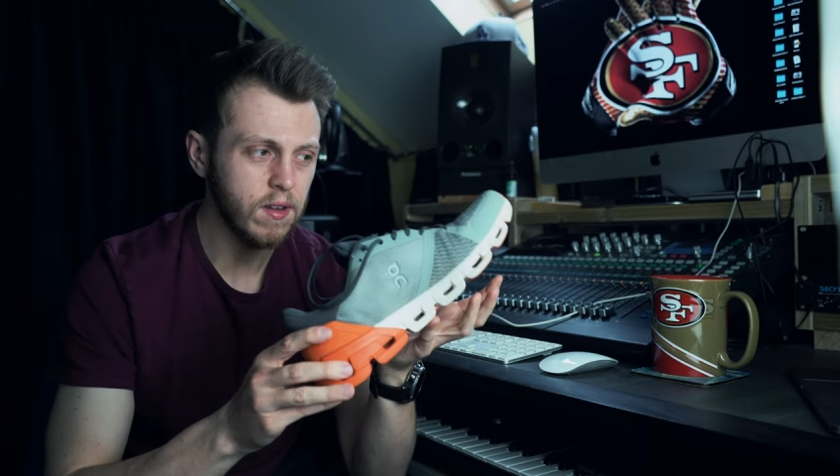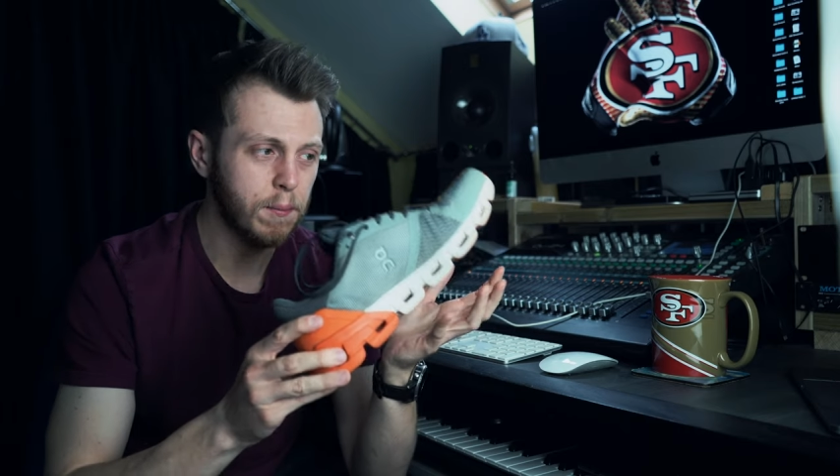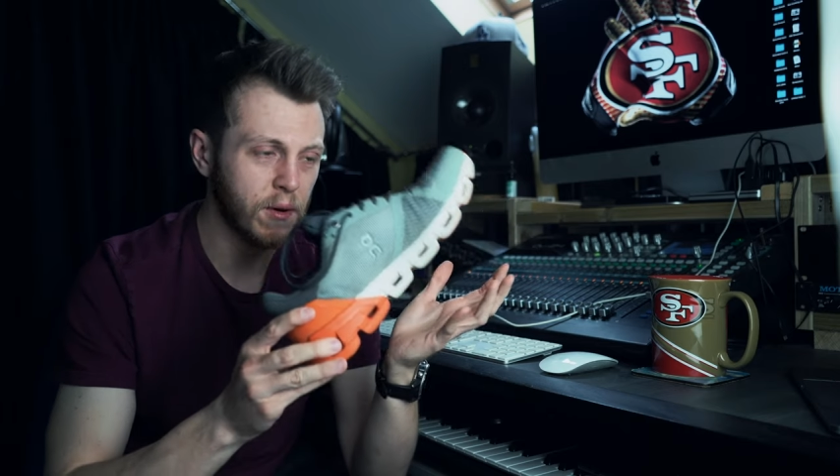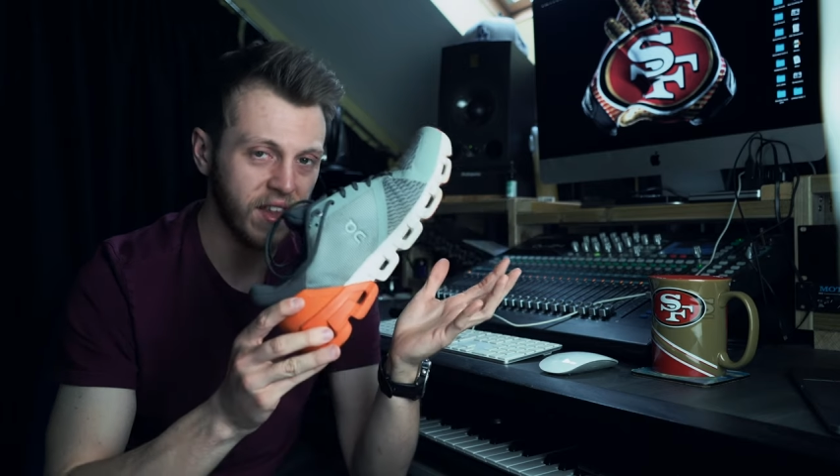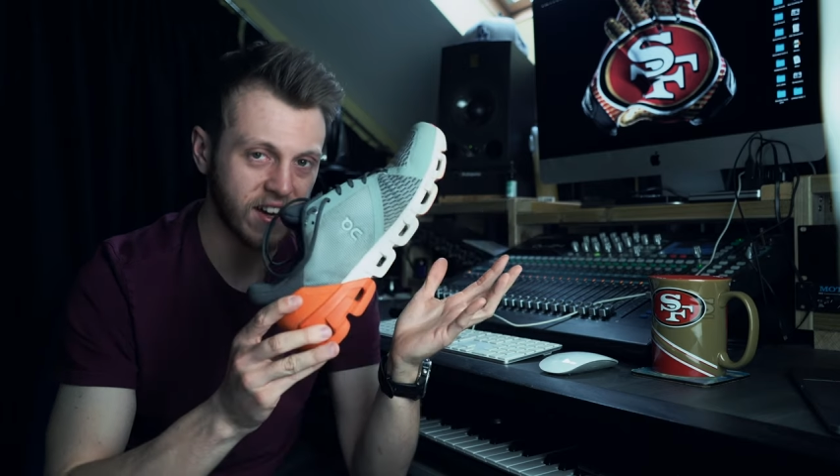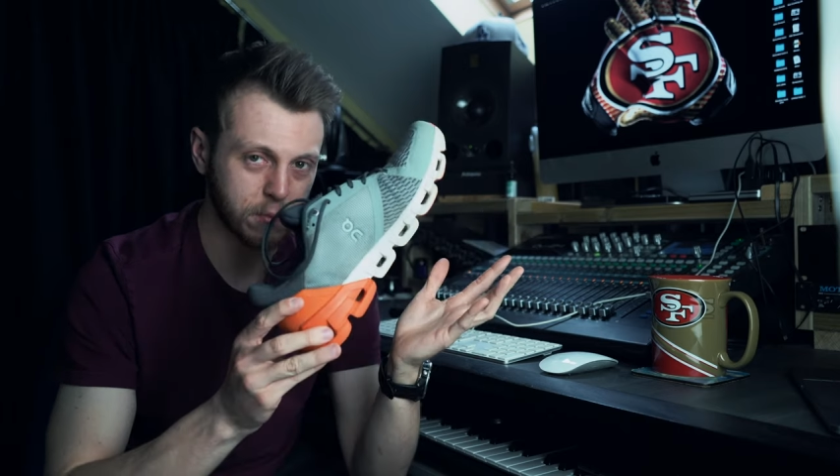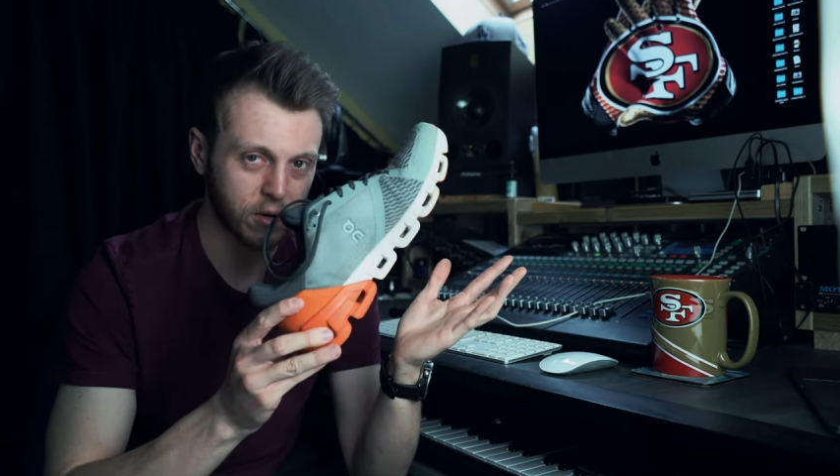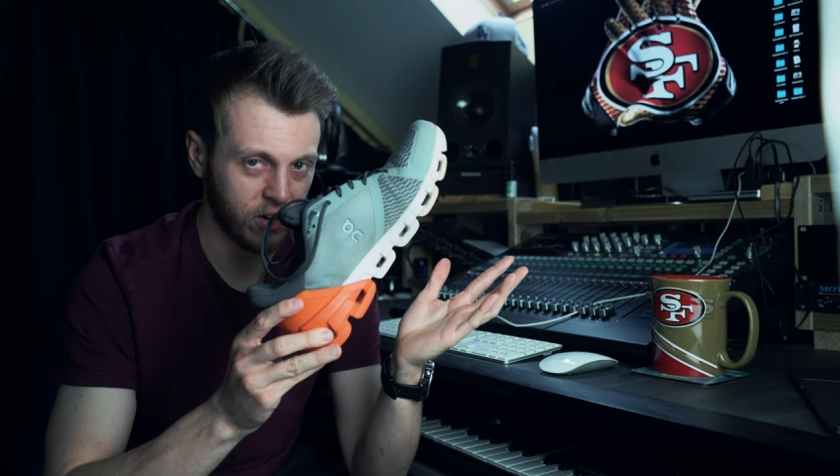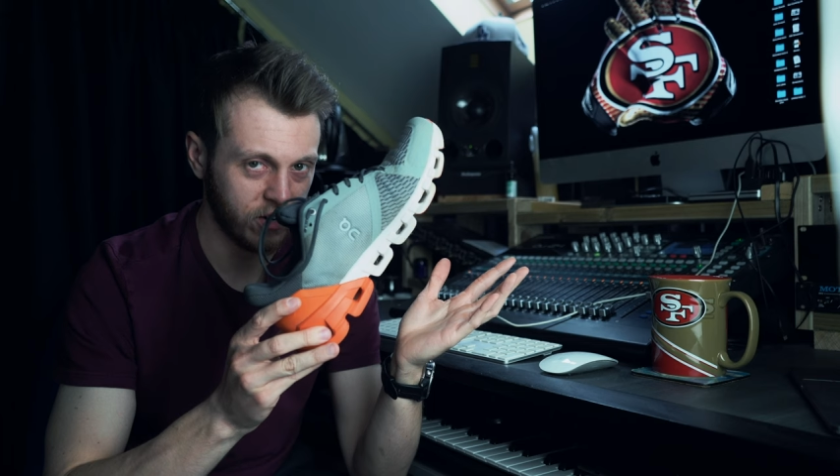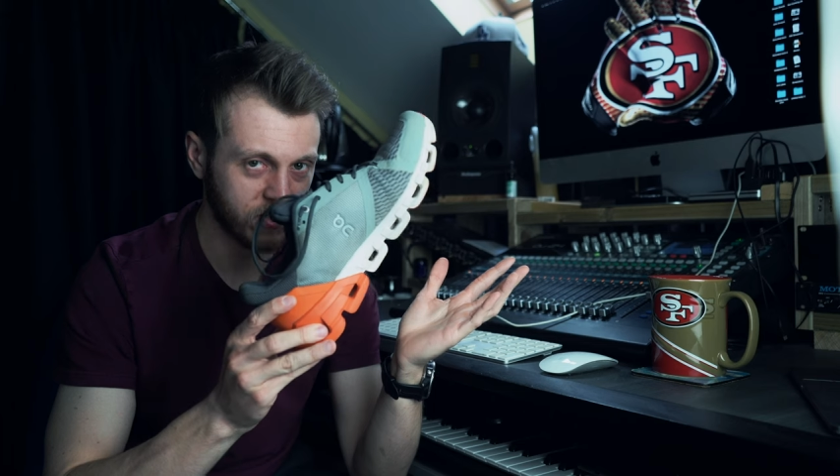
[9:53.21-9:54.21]
but that's
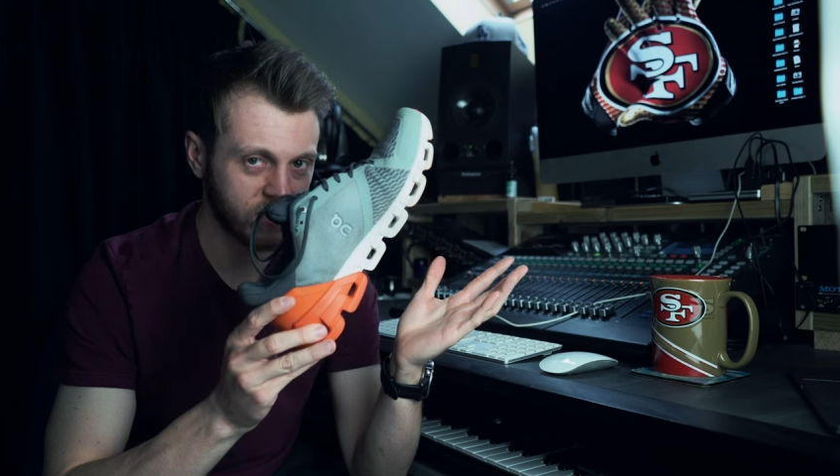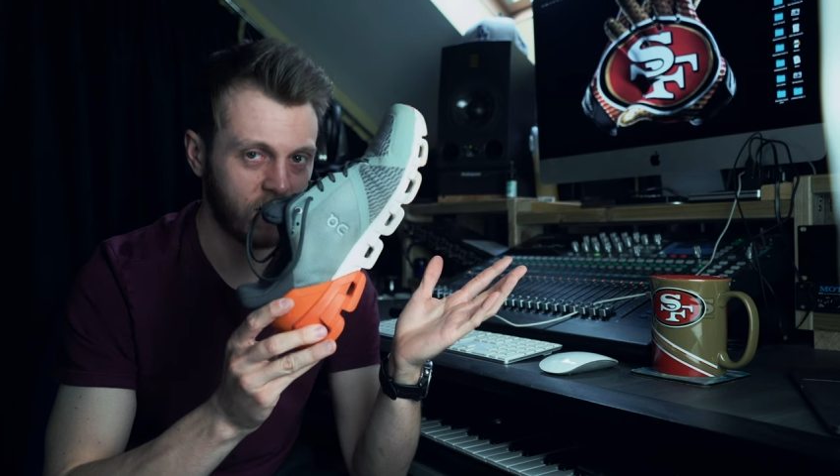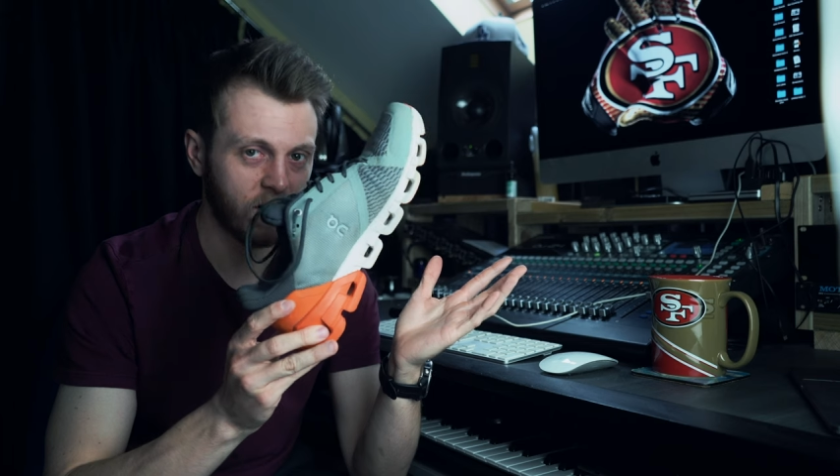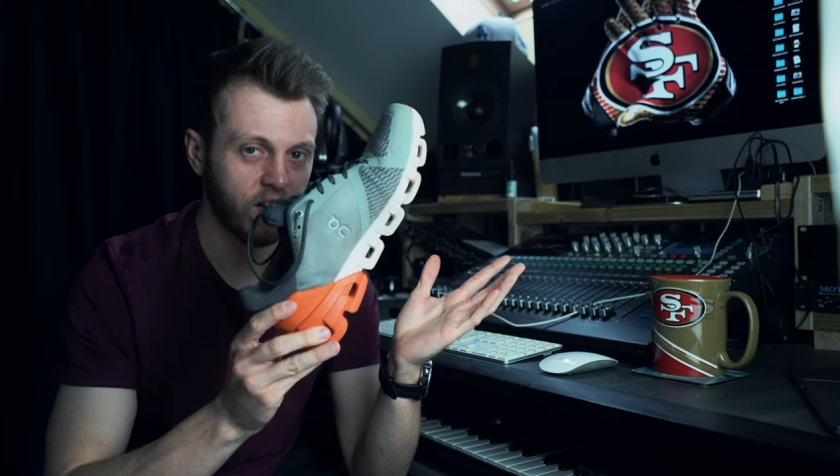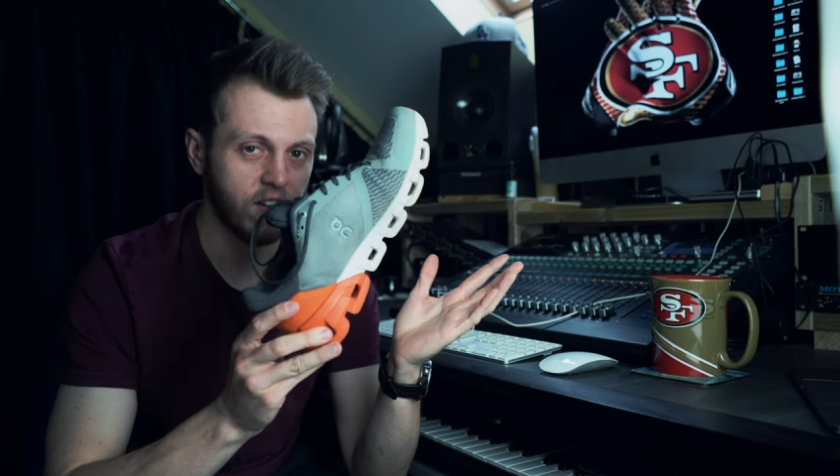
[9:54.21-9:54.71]
because I